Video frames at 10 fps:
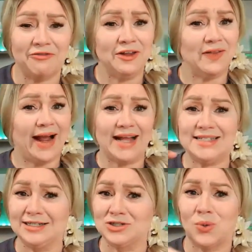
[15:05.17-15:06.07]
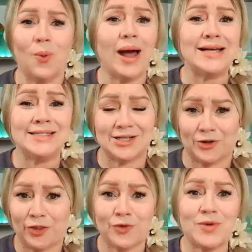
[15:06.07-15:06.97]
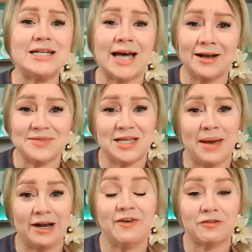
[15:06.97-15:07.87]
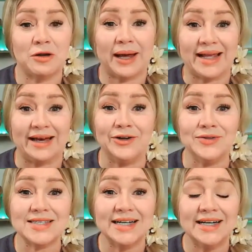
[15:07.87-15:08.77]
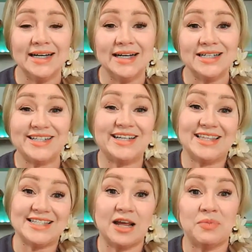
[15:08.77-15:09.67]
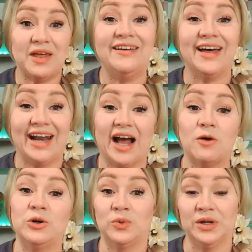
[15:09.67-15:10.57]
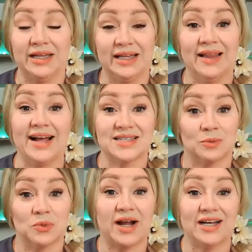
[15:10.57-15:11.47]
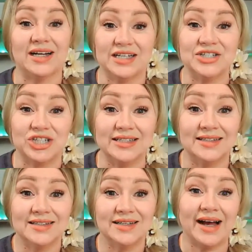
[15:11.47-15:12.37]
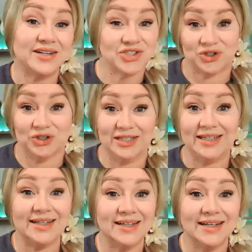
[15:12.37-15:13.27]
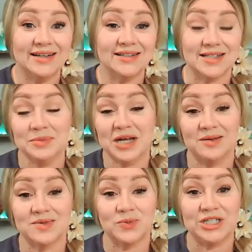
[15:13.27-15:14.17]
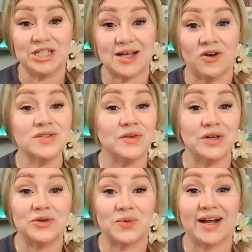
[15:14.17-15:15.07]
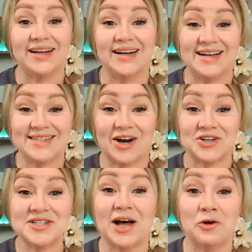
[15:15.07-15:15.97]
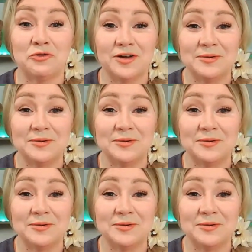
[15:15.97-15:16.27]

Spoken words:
I feel like I did twice or 3 times the amount of everybody else to get the same thing done, and I would really like some recognition externally. Sometimes we just also need to recognize ourselves.